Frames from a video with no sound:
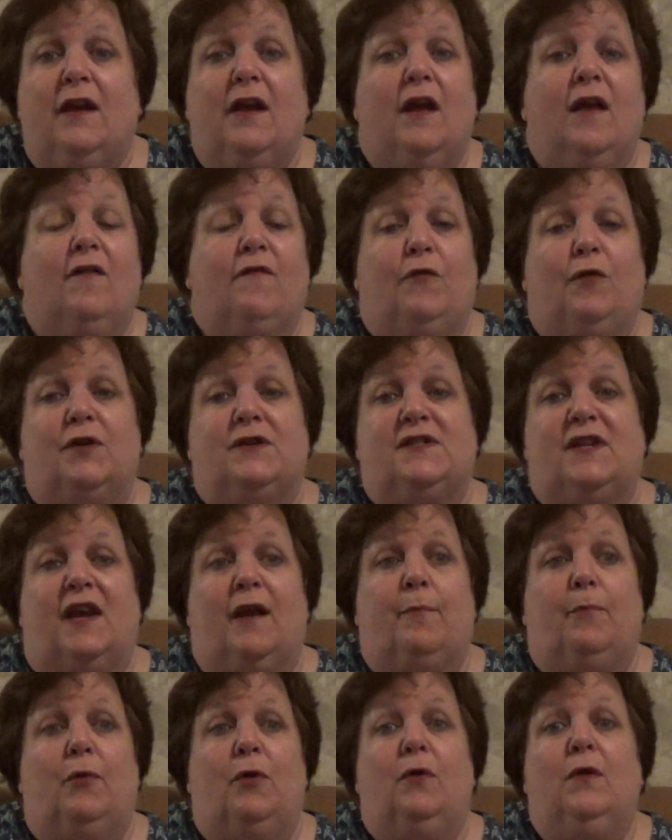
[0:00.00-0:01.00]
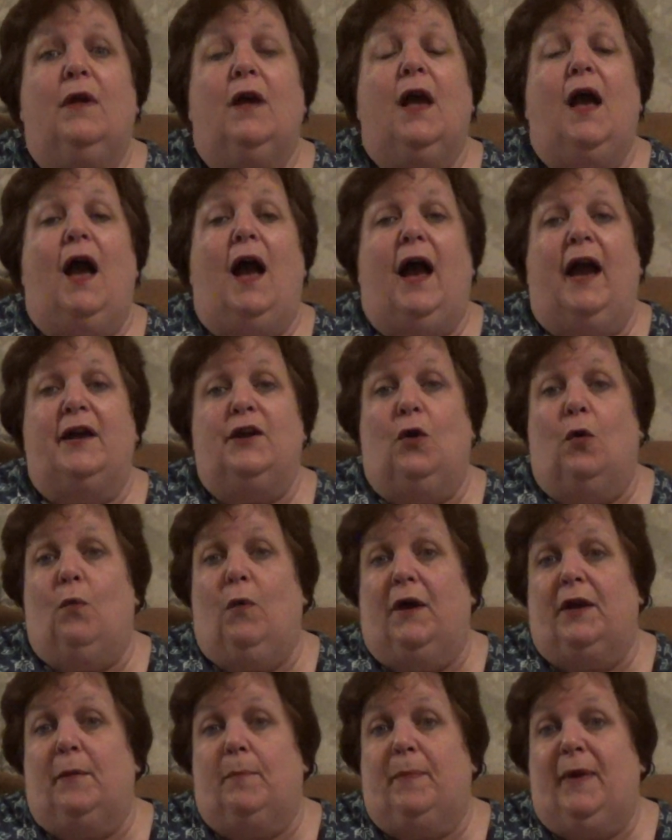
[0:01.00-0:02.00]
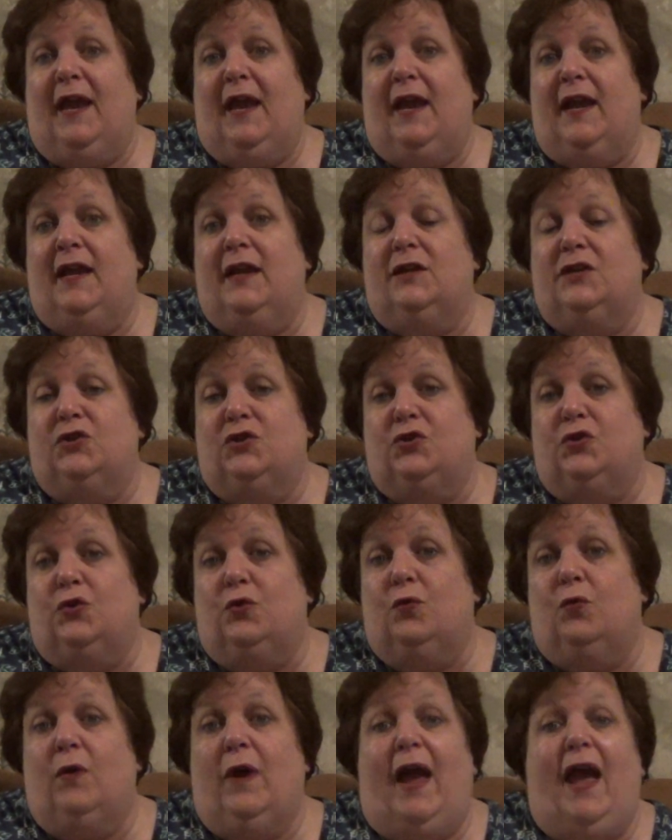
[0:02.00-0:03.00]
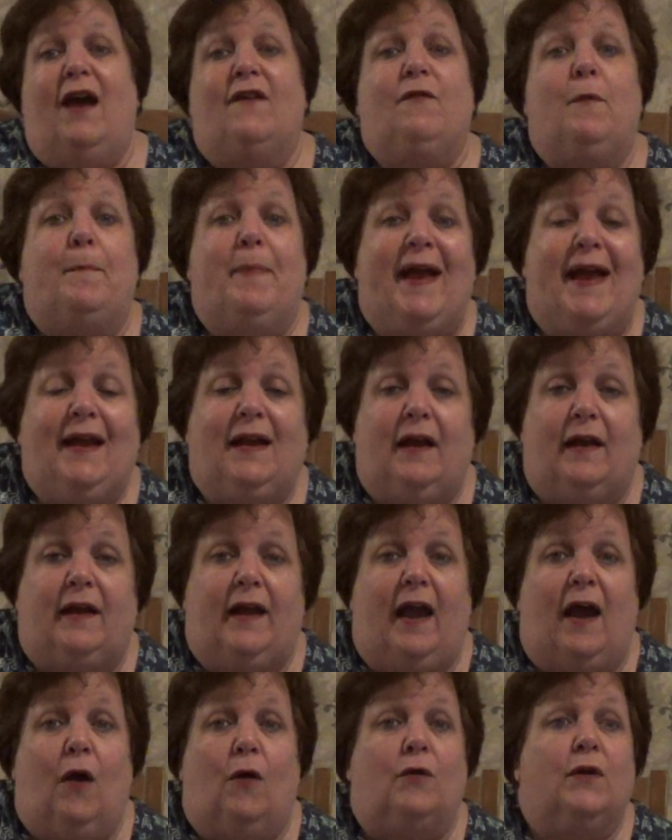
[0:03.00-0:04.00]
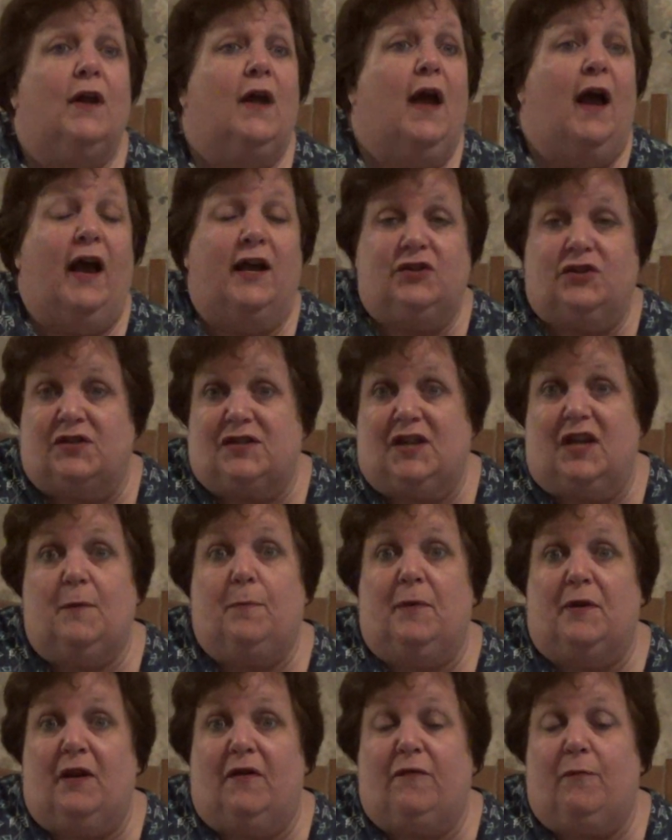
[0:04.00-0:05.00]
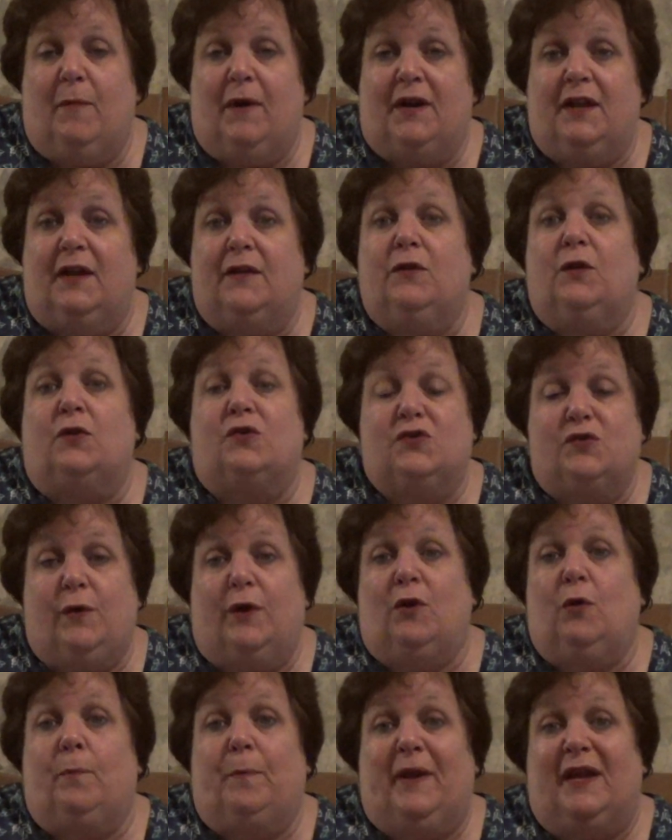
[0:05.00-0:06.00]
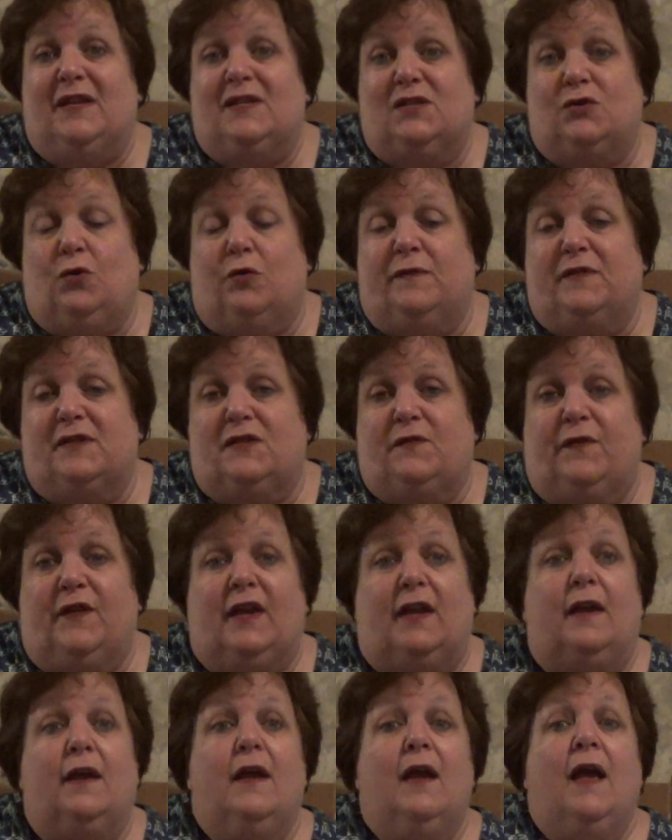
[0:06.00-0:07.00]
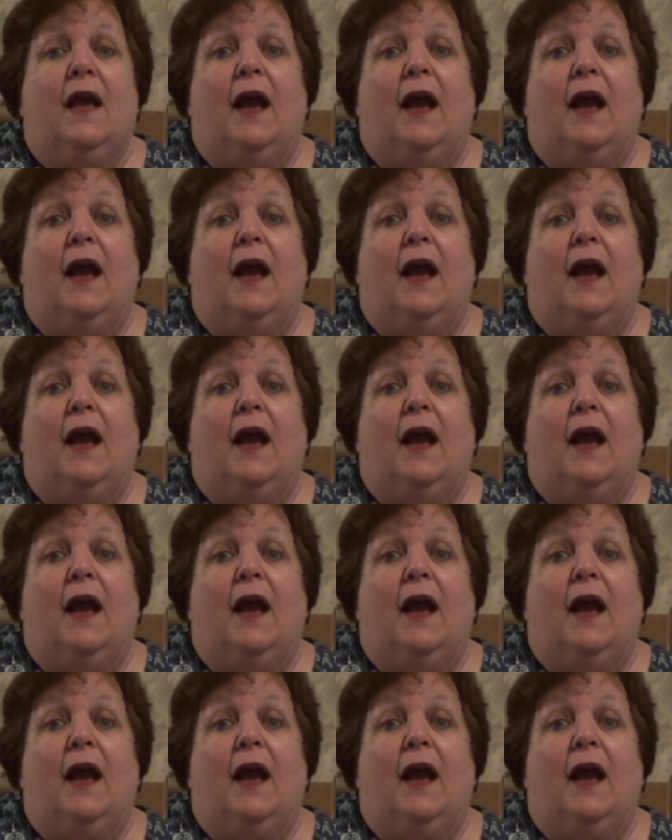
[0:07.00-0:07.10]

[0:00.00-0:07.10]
For example, I don't want to pay to have a bank account. I just keep enough money in there so I don't pay a service fee.